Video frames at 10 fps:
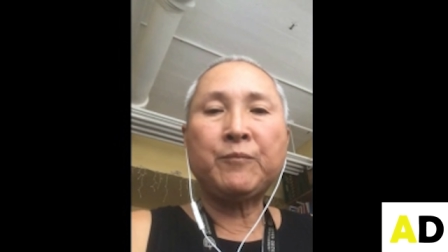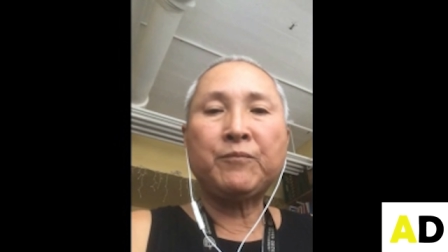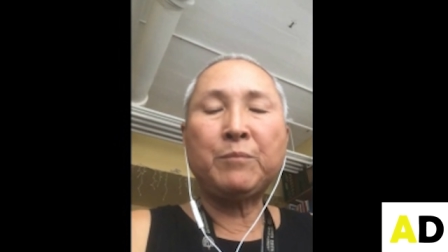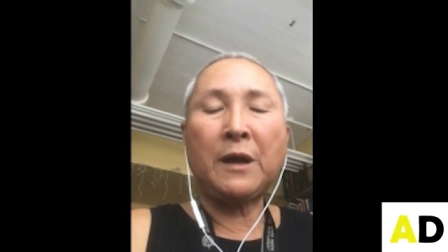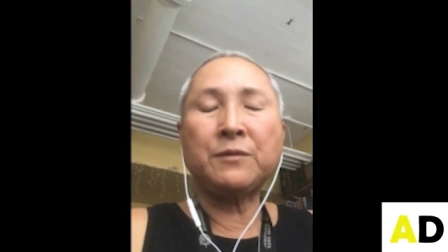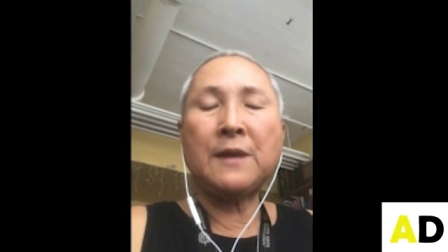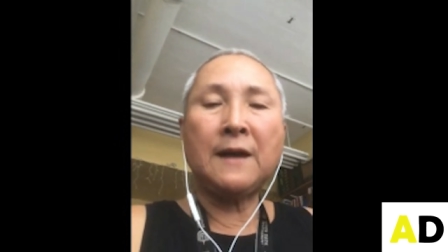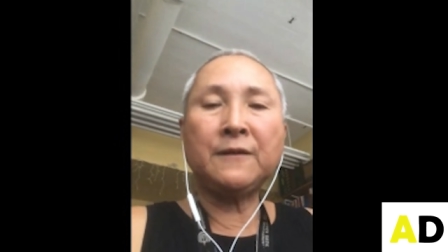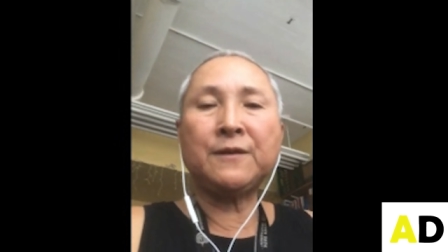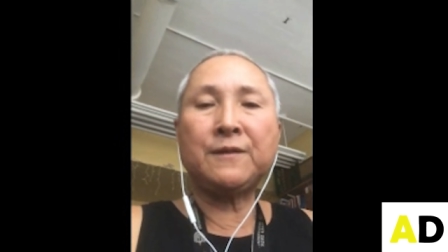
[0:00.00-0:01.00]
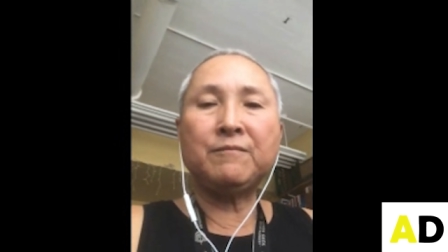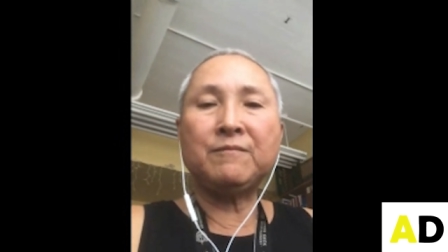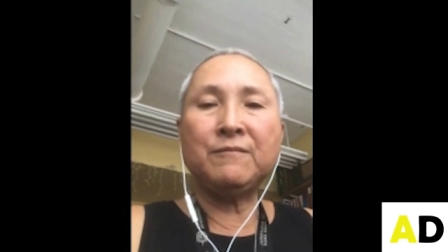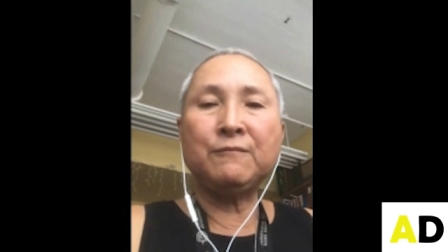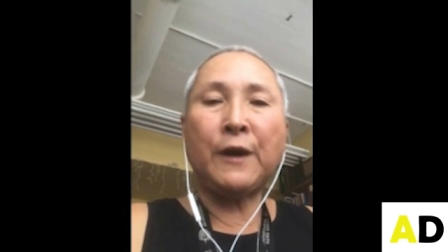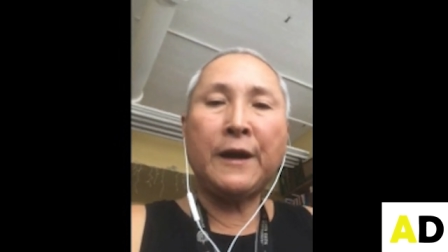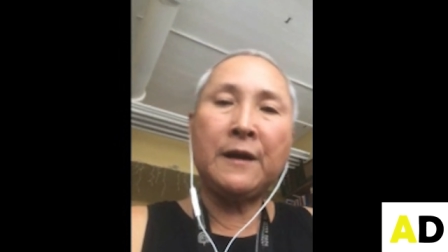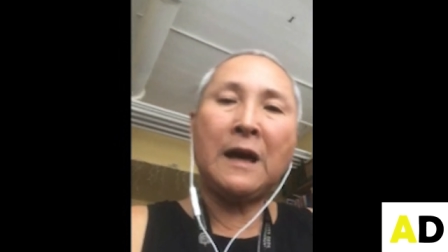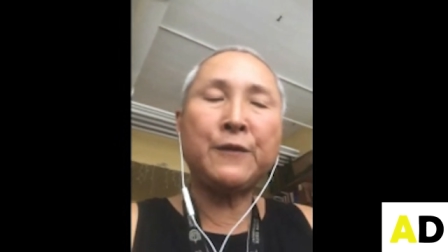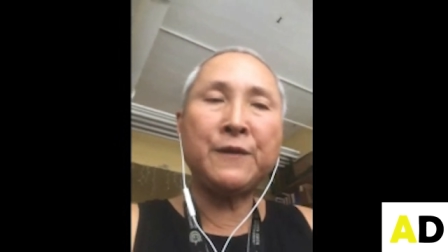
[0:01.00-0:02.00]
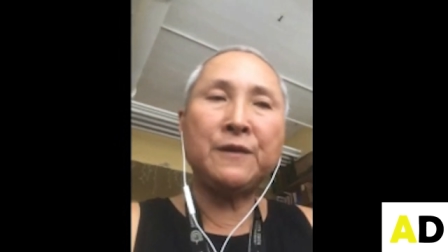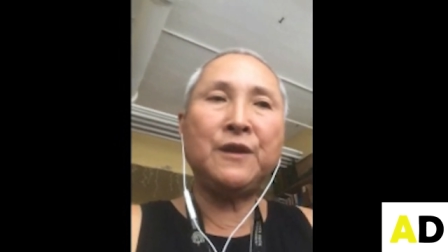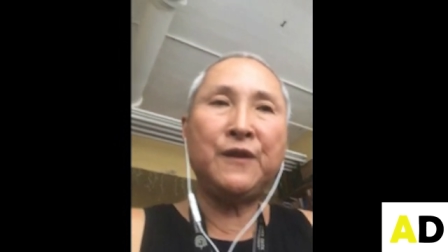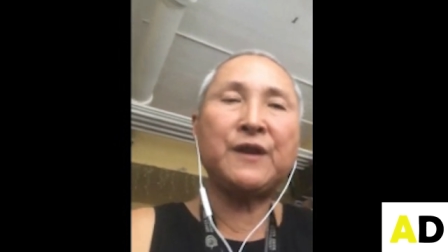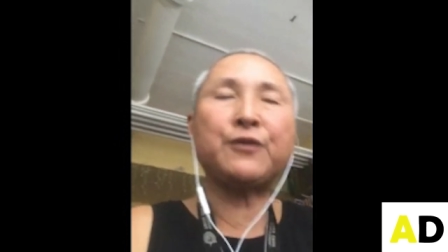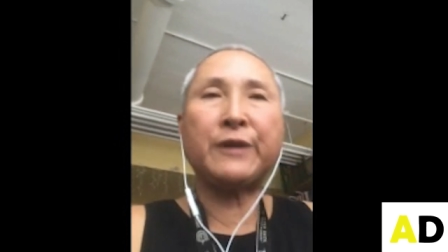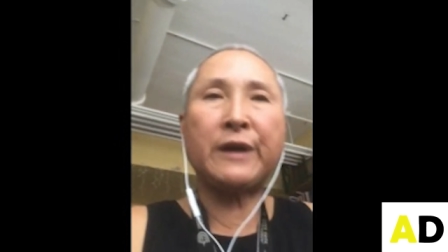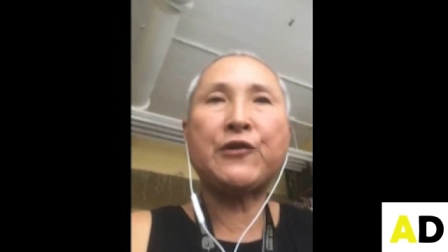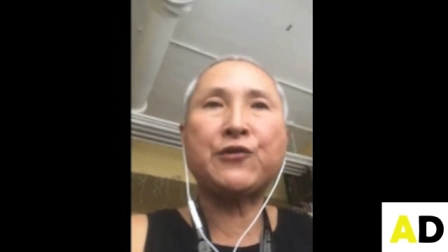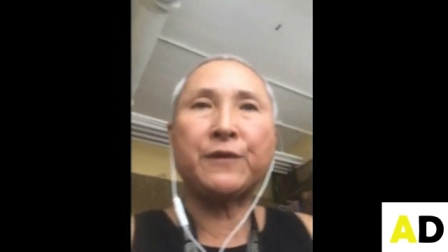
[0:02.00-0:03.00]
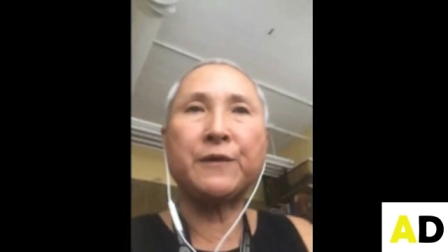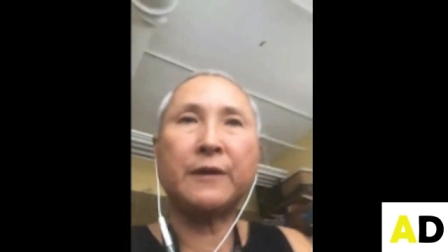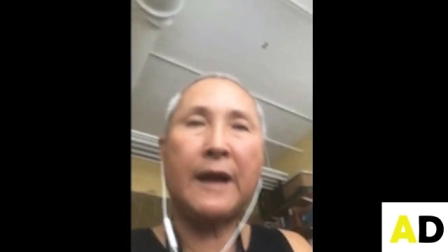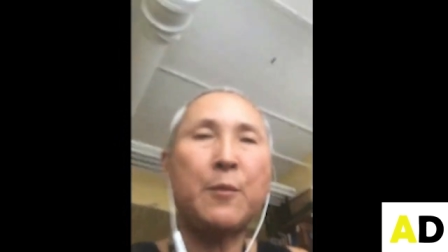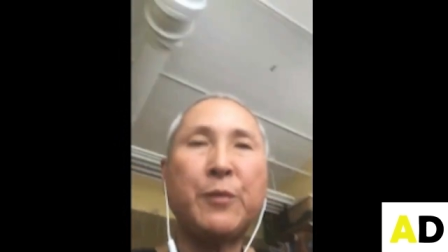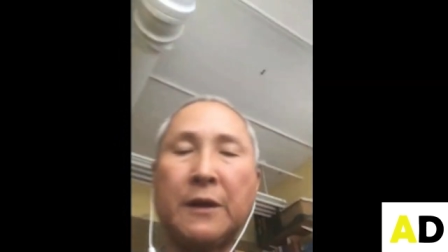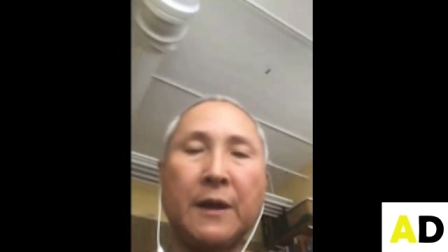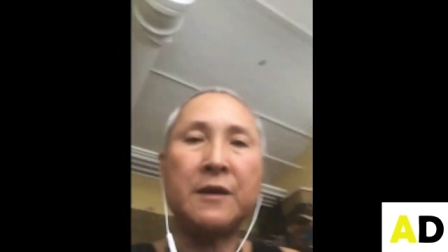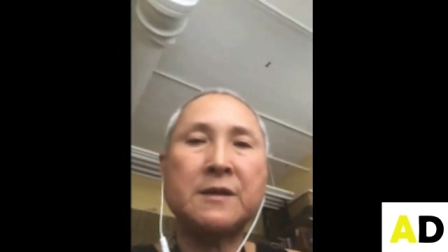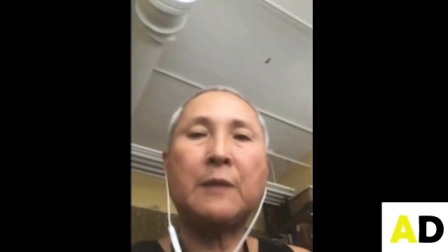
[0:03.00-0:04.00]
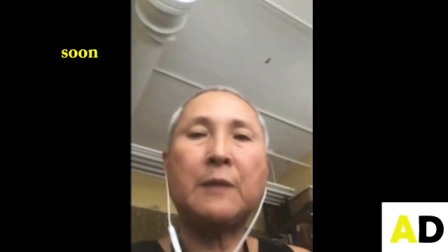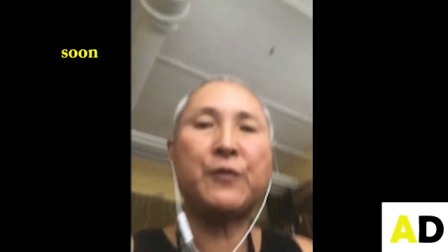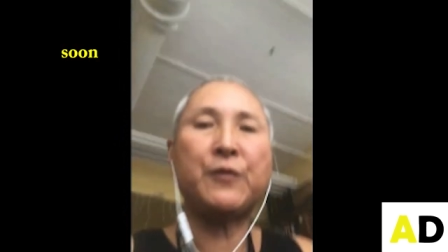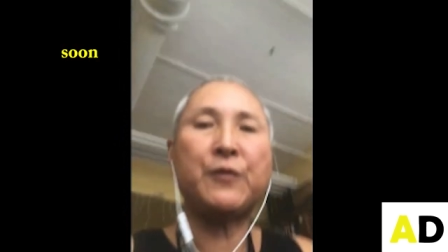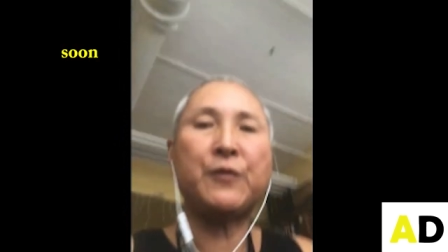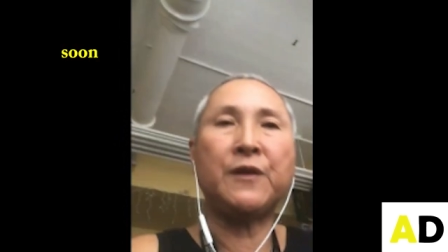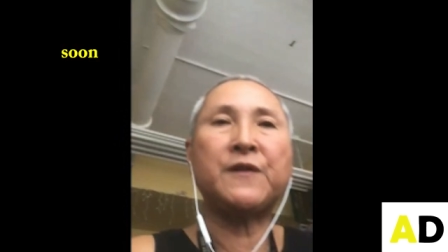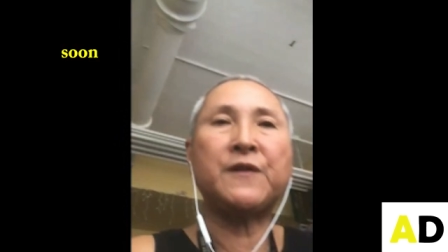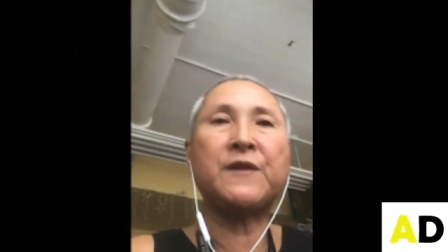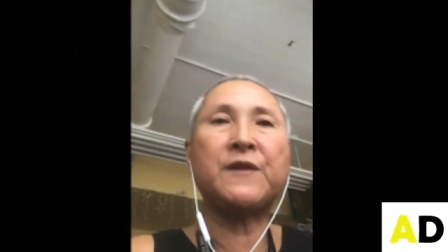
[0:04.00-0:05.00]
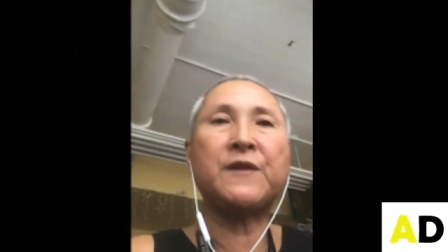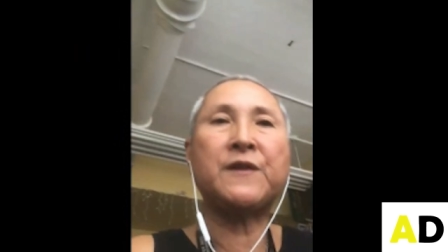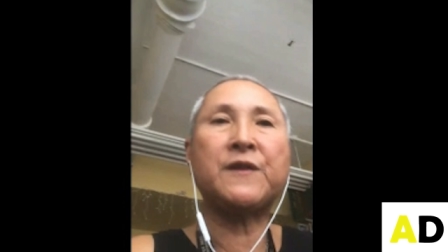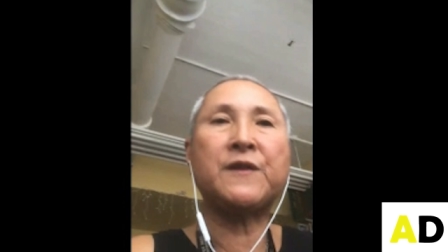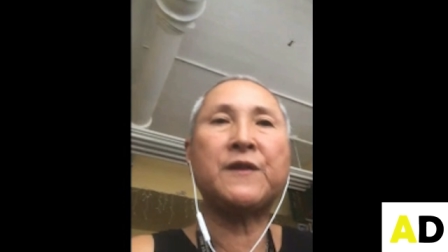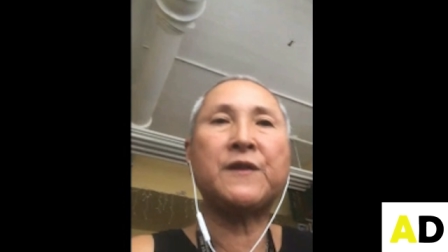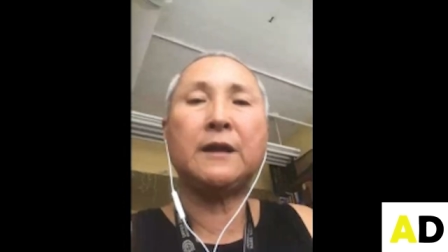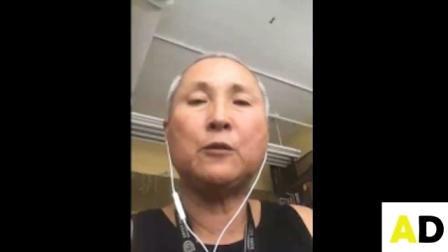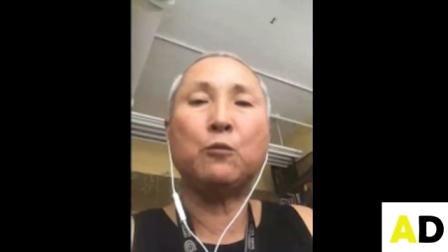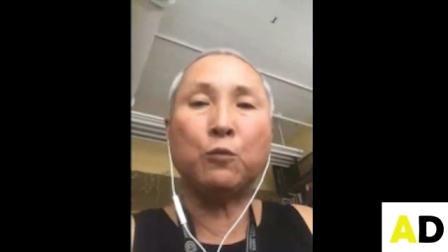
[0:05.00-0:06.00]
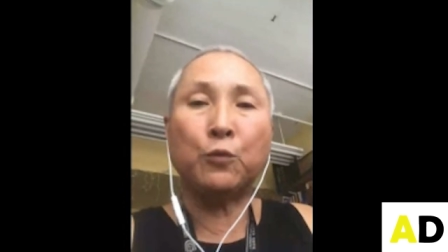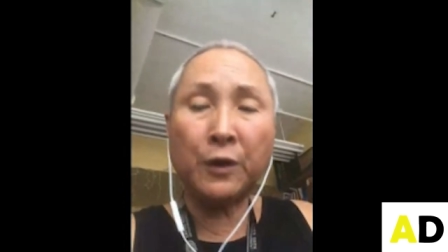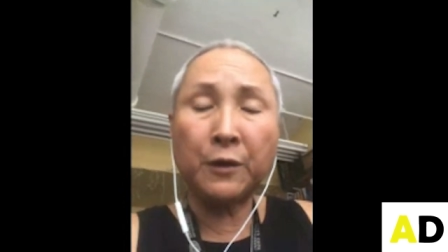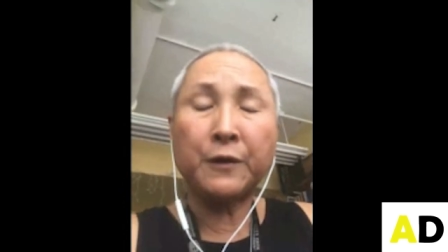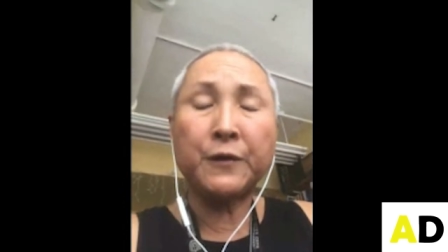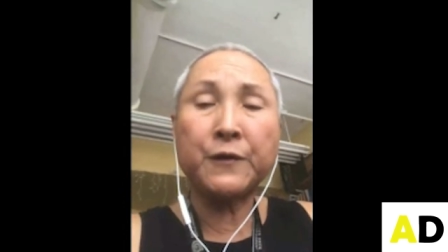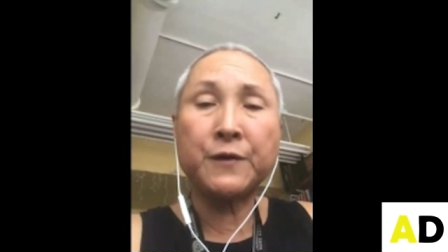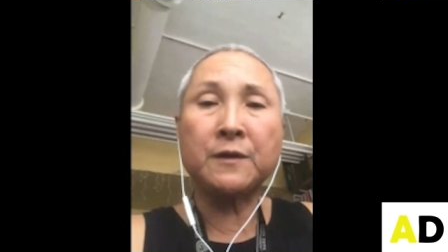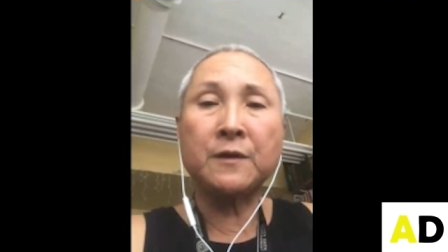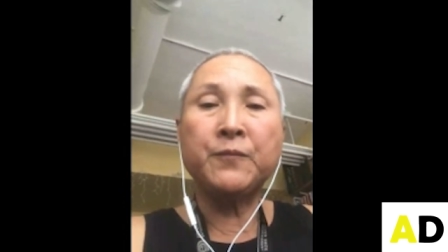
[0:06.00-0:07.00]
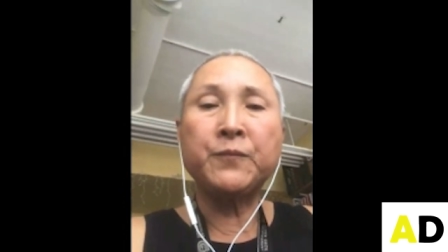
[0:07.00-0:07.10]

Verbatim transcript: But that's... right, housing desegregation is not happening anytime soon. It seems to be actually getting worse.